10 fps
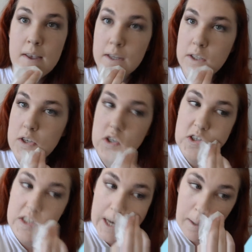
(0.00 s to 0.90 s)
So you
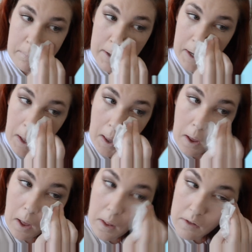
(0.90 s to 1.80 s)
just dab it
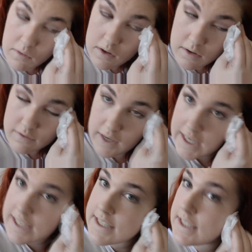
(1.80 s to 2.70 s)
all over your
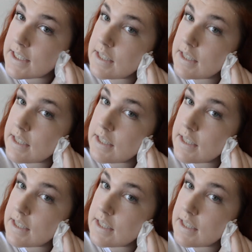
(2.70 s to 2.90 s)
face.